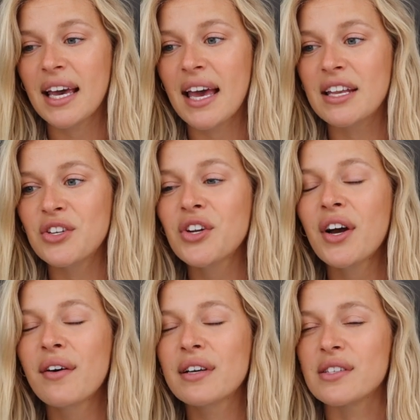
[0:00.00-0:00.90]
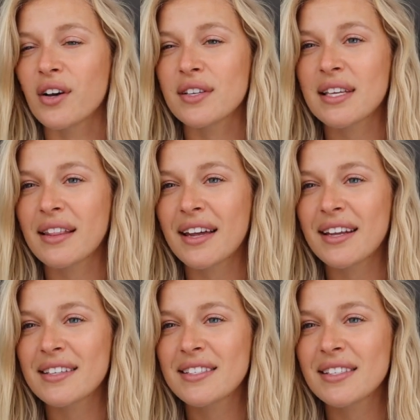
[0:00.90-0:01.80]
And you know how exhausting that
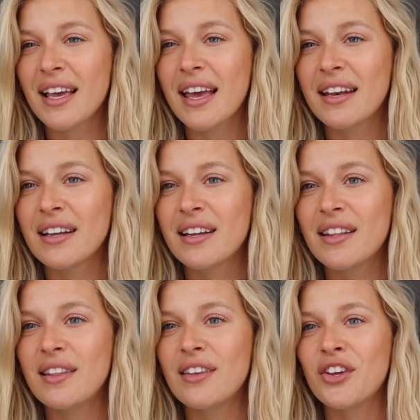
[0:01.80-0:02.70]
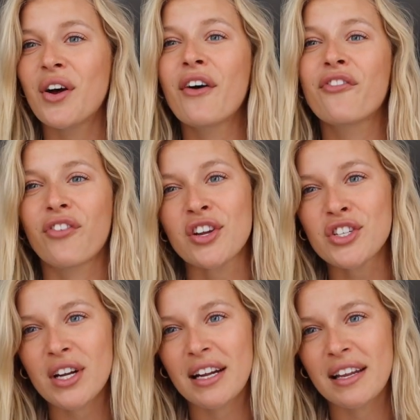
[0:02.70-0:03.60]
is? And you know how
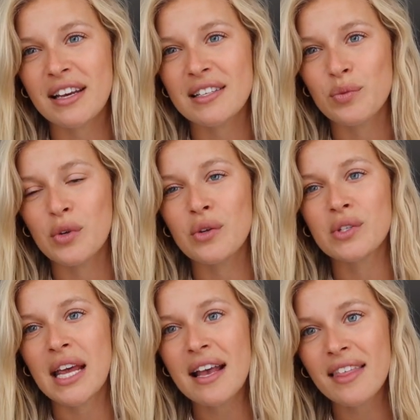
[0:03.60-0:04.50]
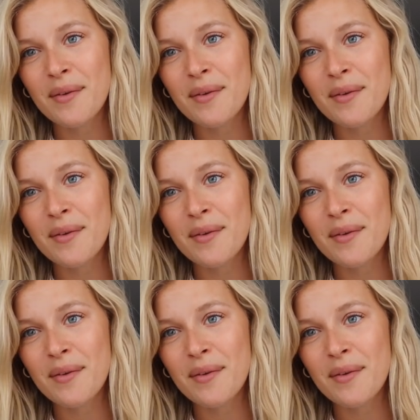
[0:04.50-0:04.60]
frustrating it is when you take